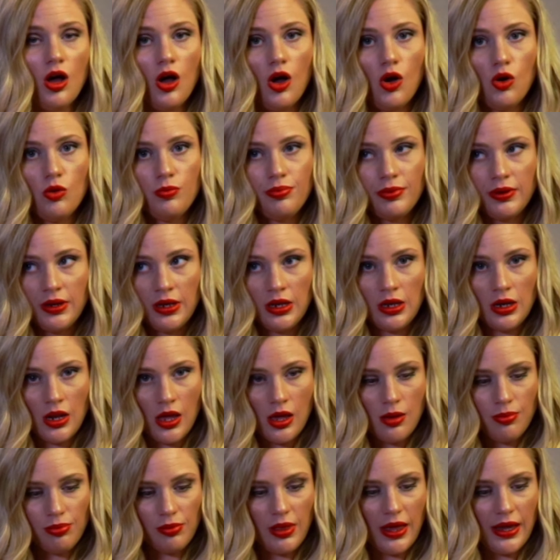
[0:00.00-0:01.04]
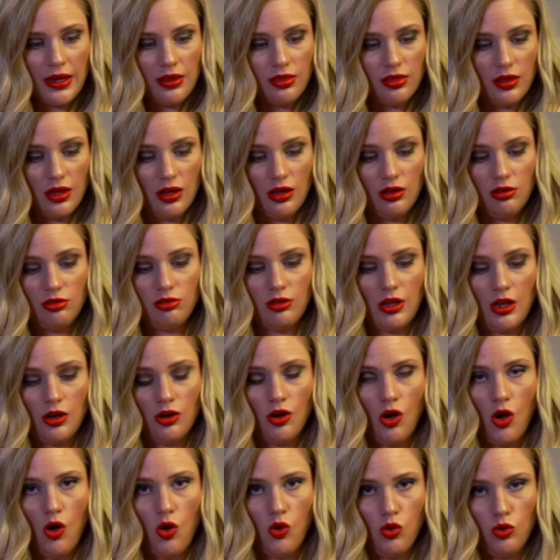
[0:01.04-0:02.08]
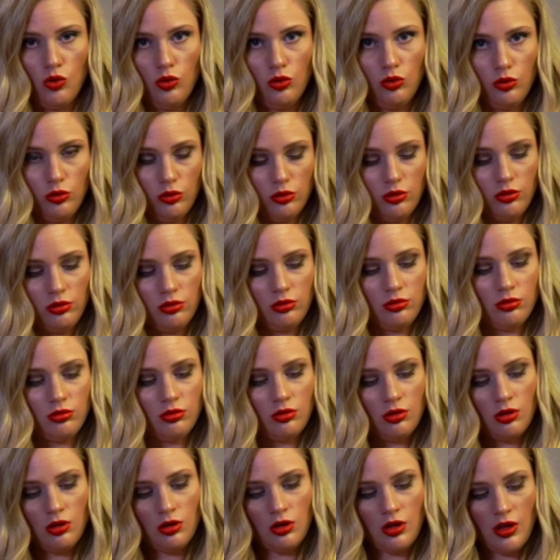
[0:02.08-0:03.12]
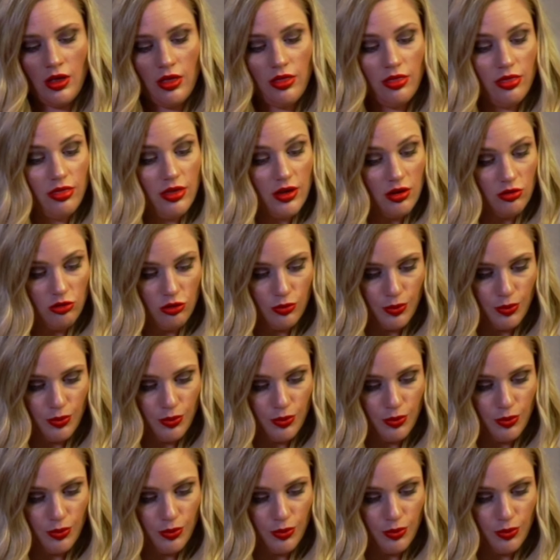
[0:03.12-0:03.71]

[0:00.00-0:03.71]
open it up like this, and hold this